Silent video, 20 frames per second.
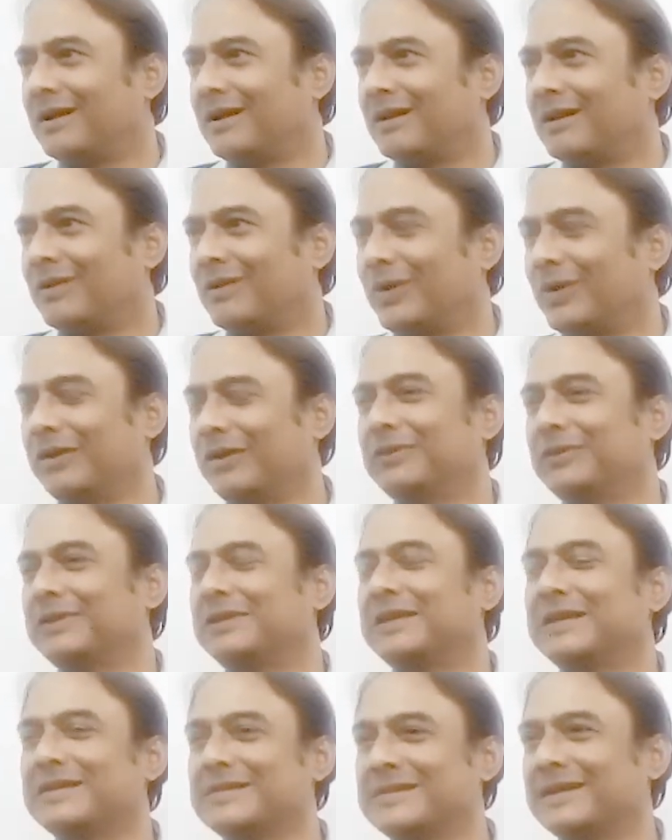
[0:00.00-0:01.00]
One of the
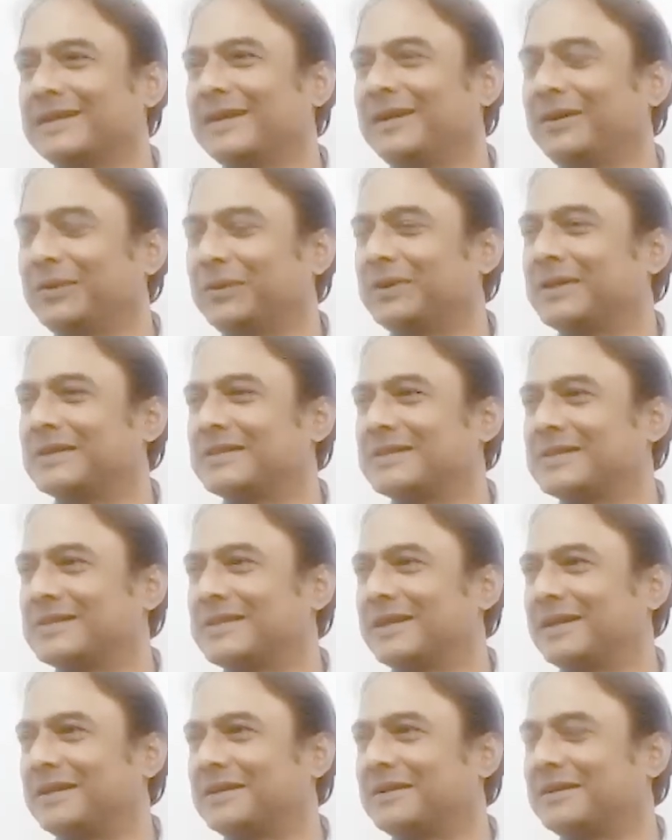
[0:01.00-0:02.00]
things that I notice is
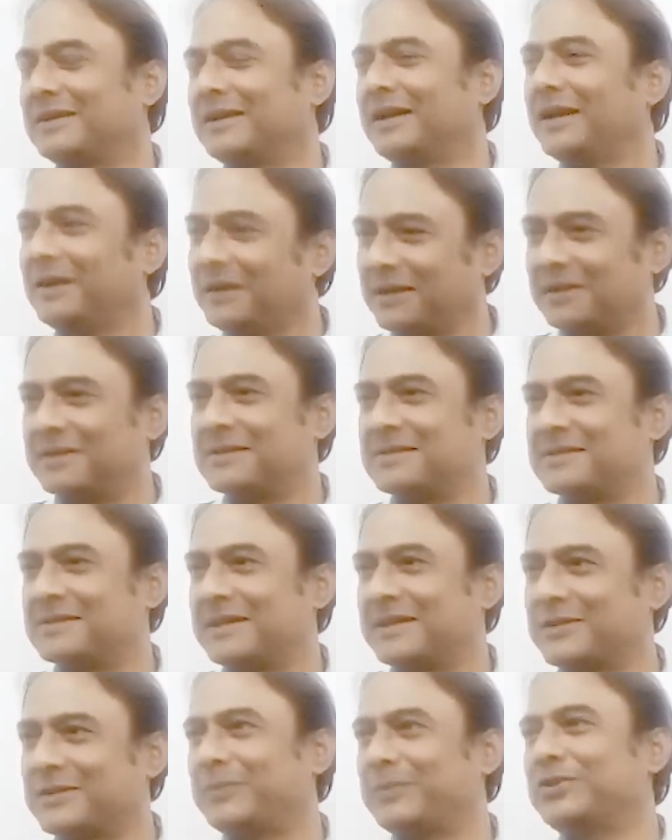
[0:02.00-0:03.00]
that Indians
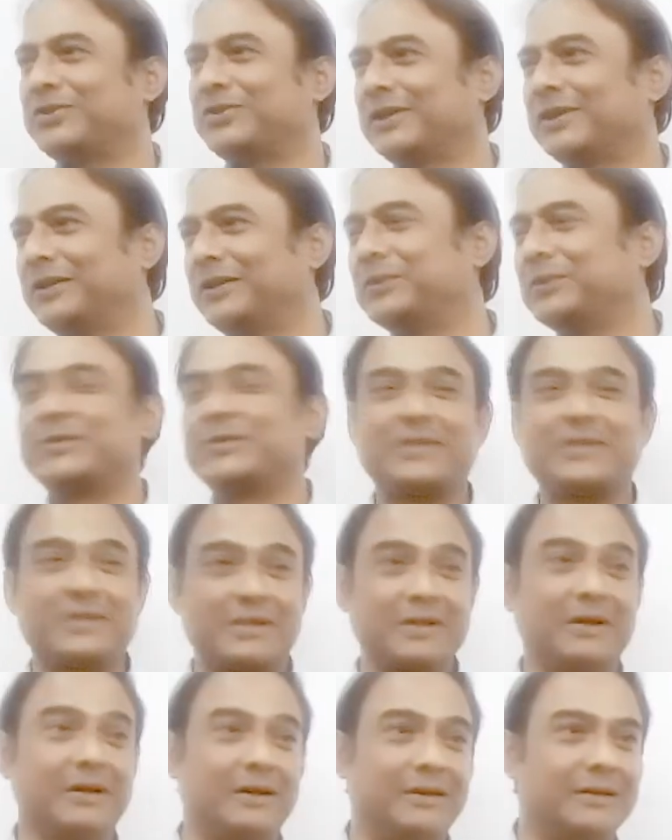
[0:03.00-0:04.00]
especially use
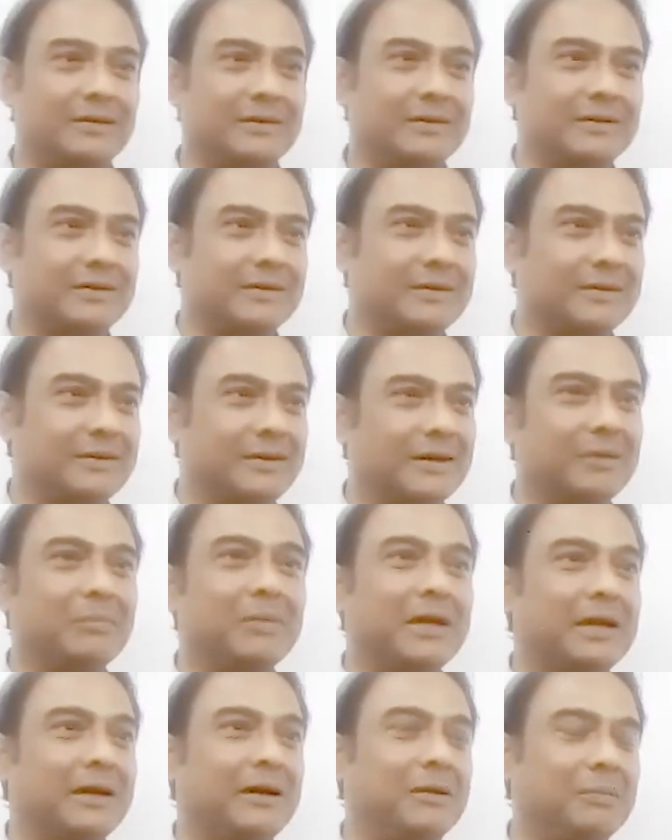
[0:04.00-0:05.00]
sir and
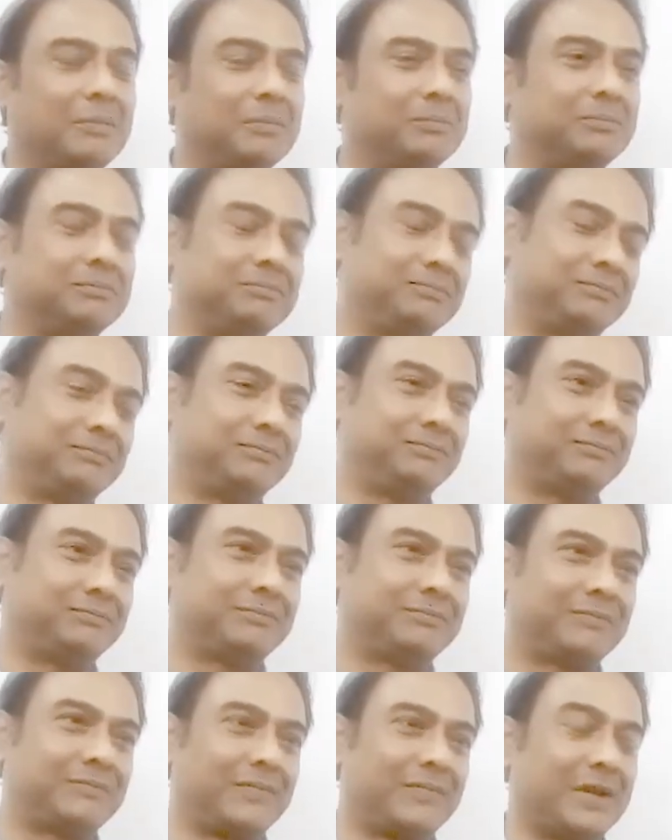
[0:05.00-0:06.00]
madam.
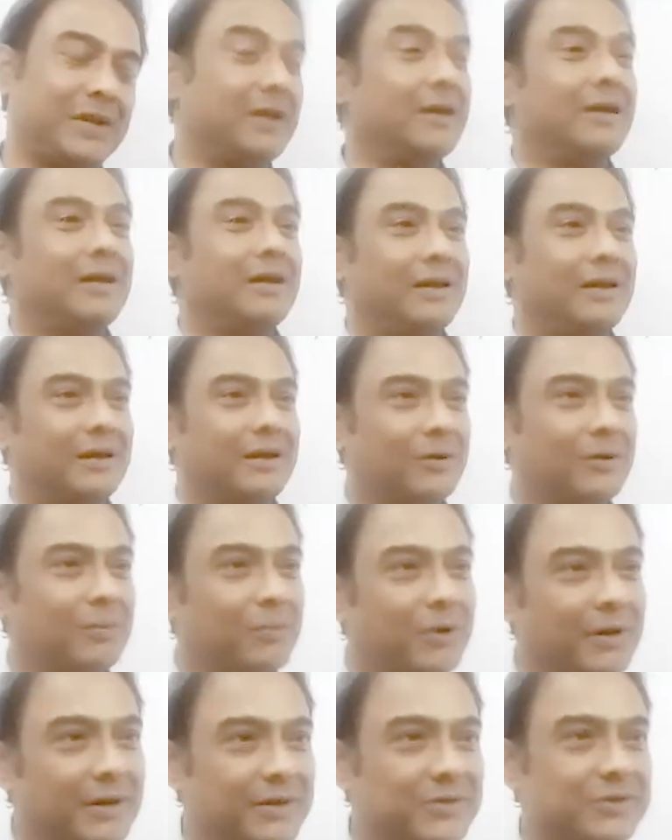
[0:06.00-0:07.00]
Good
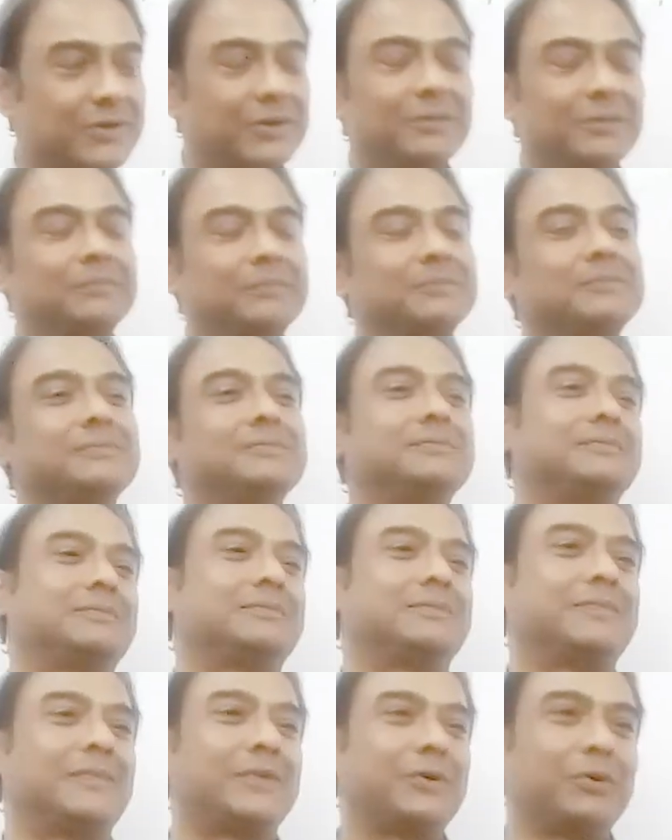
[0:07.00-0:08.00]
morning, sir.
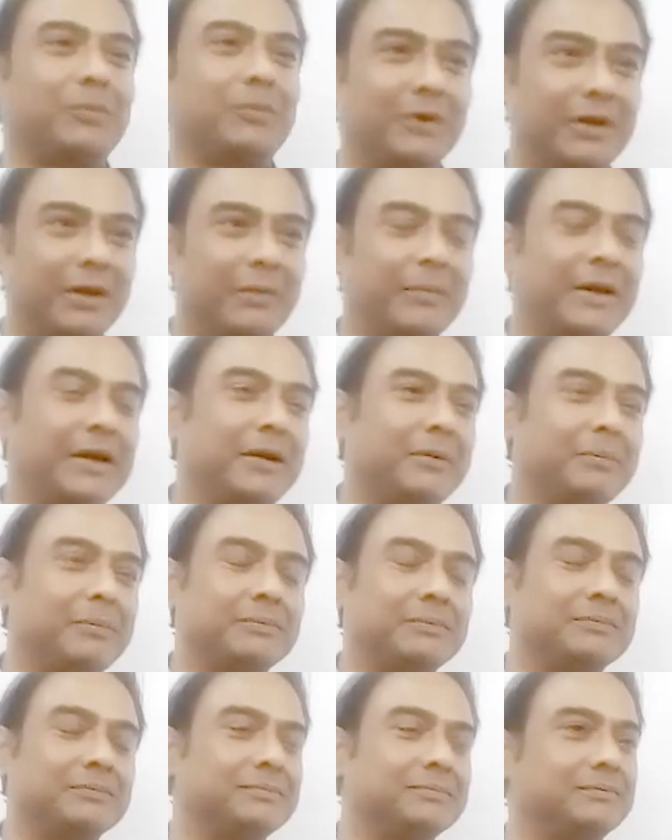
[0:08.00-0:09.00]
Good morning,
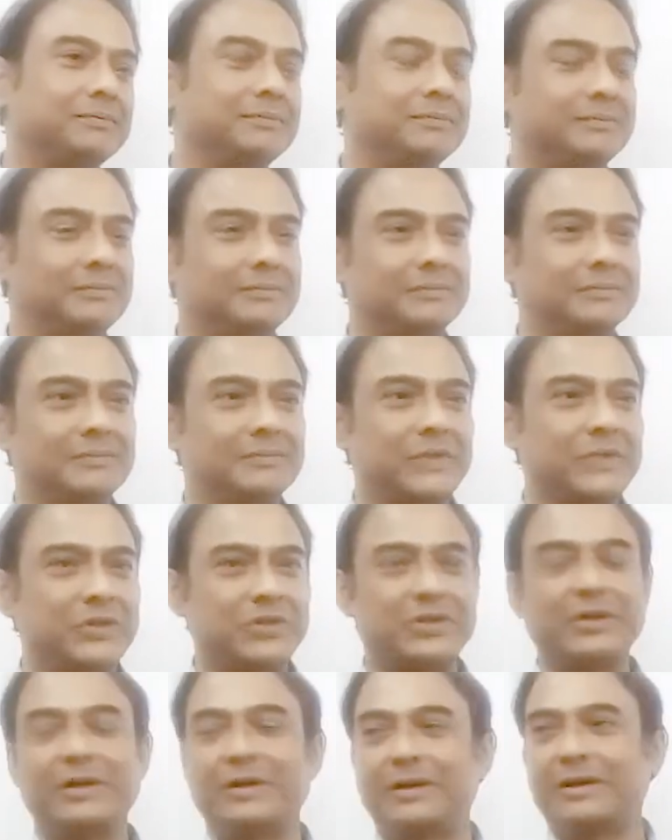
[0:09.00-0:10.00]
madam.
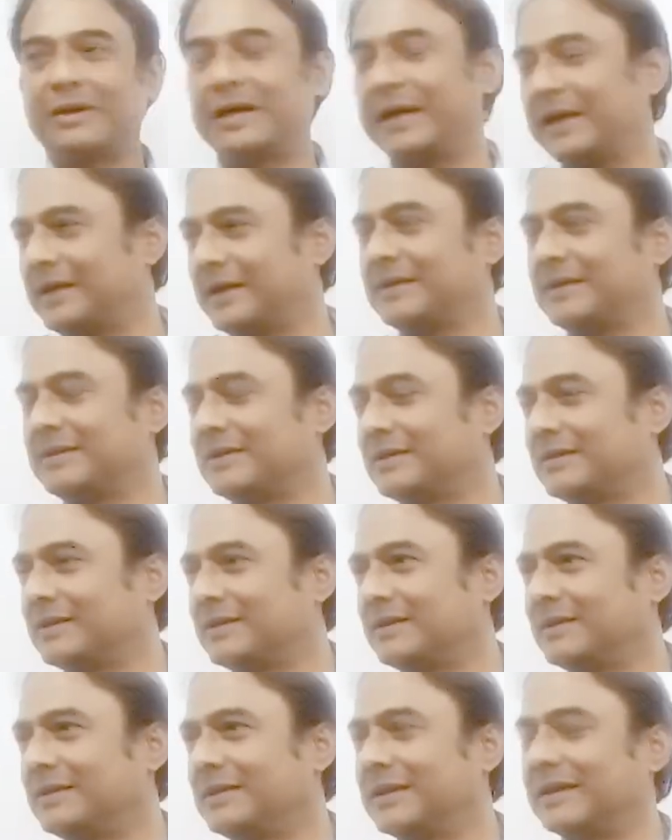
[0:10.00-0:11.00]
Sir, I had
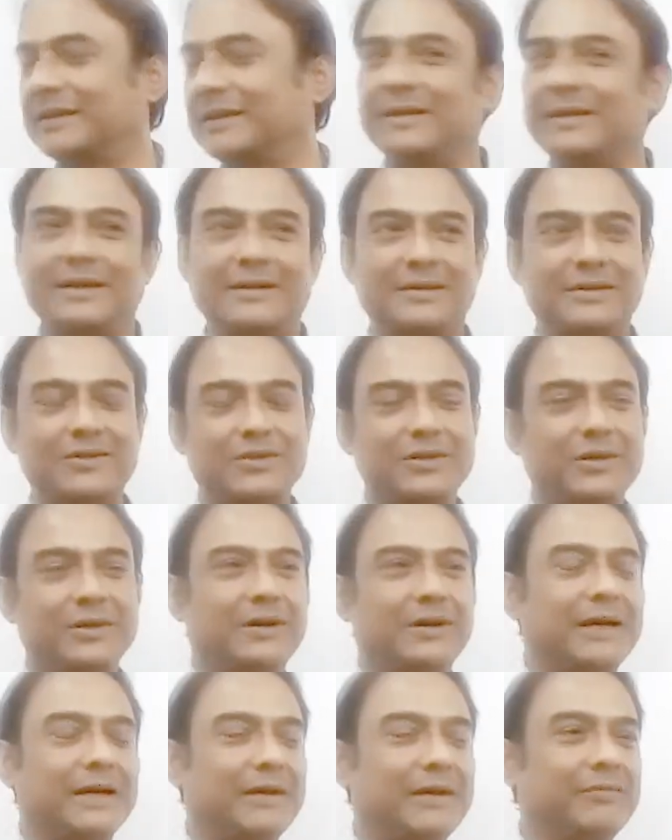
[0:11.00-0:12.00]
done that.
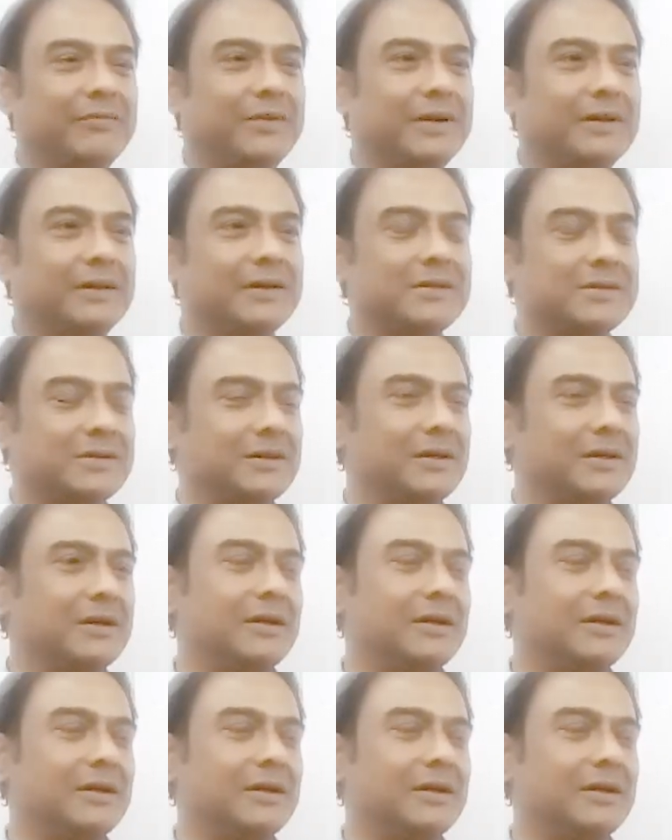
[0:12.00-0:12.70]
Sir, I have done this.